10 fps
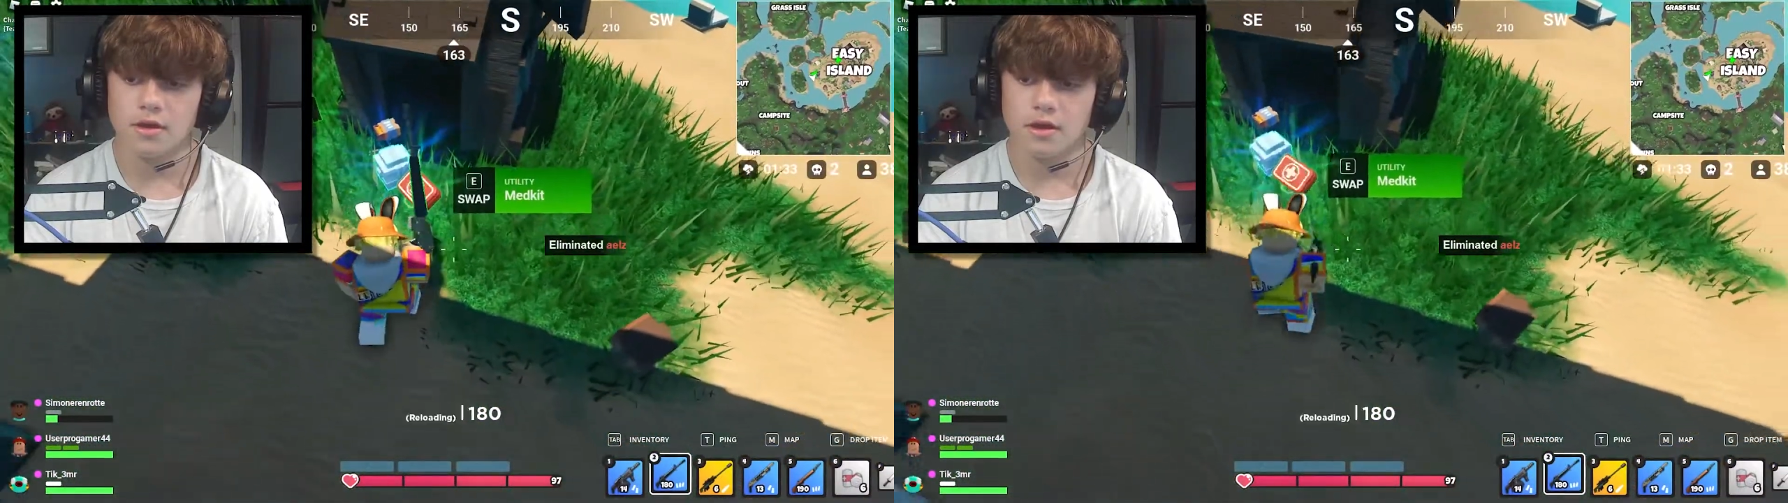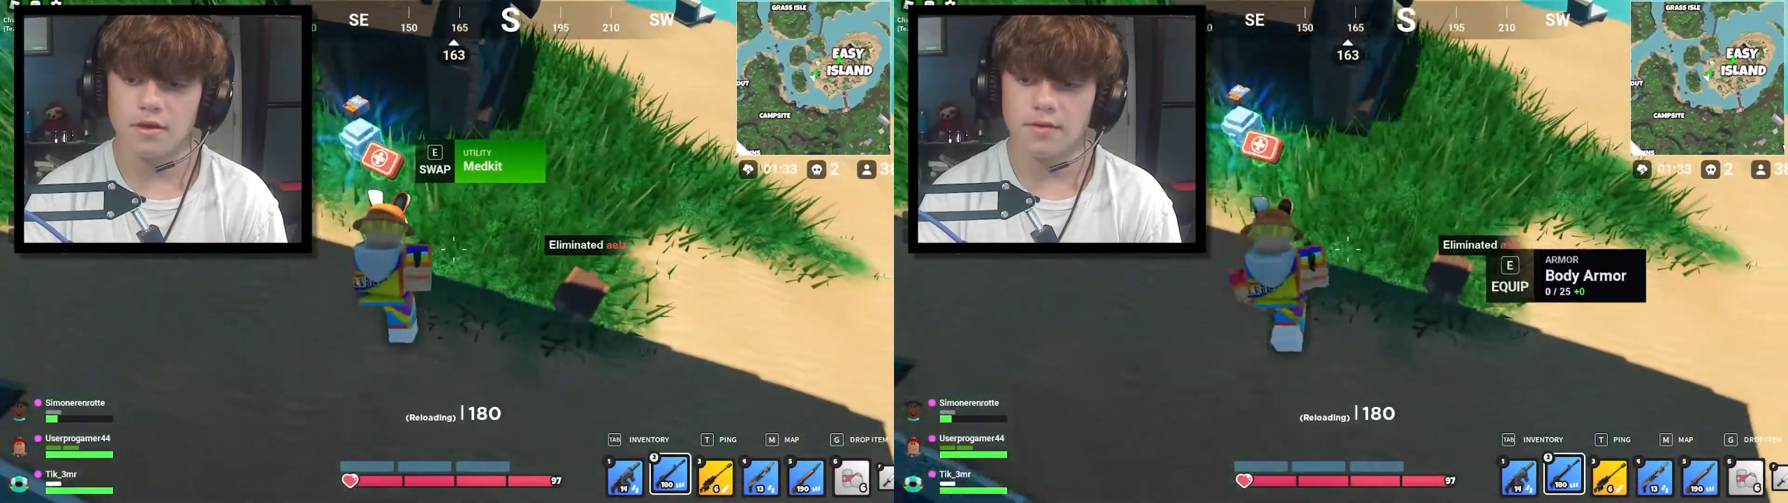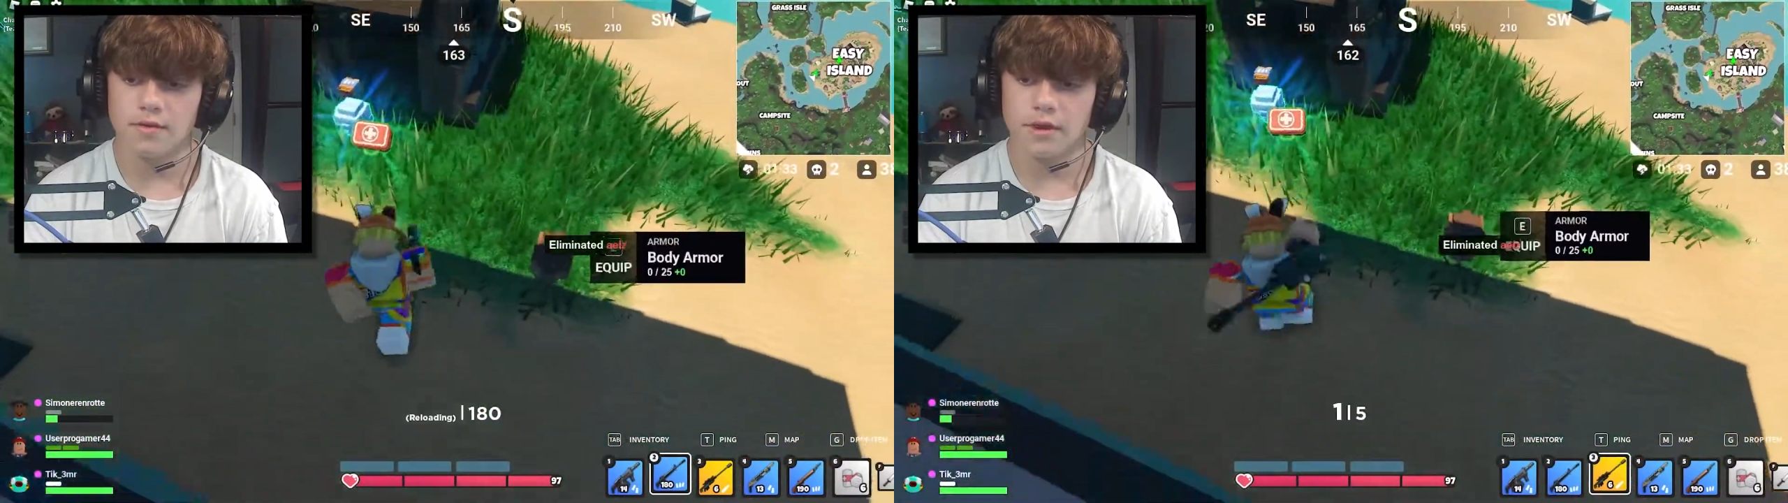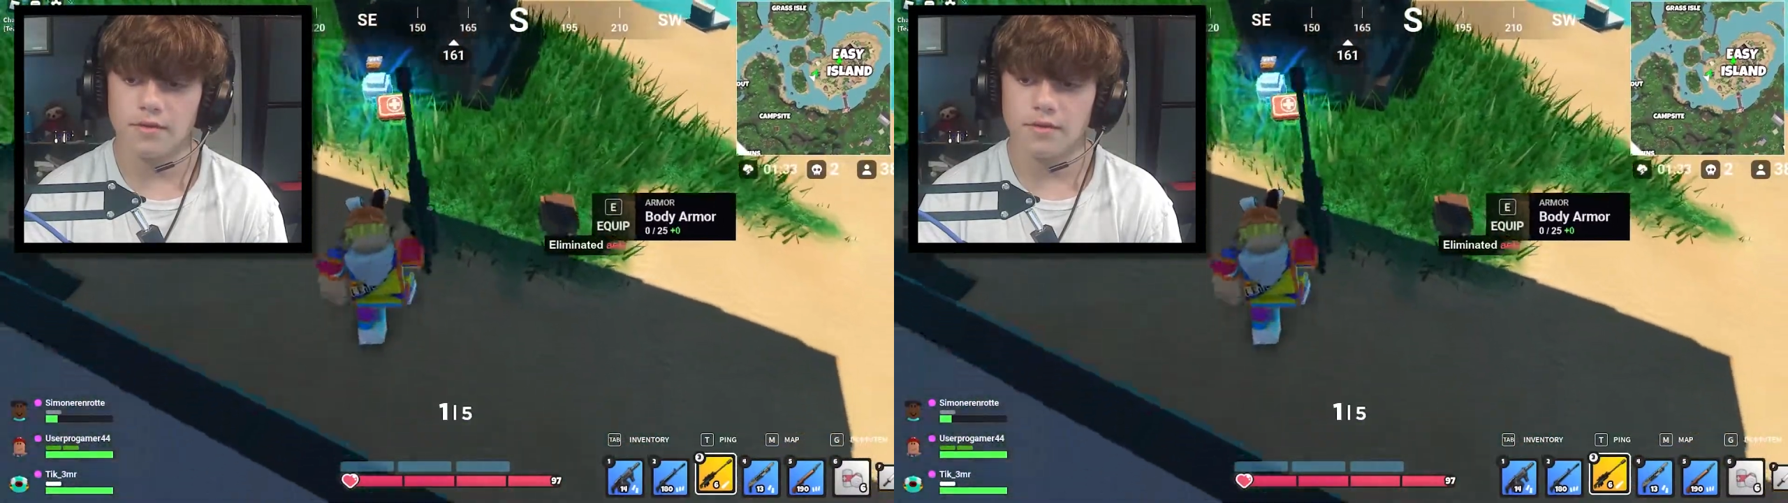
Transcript: All right. What do I?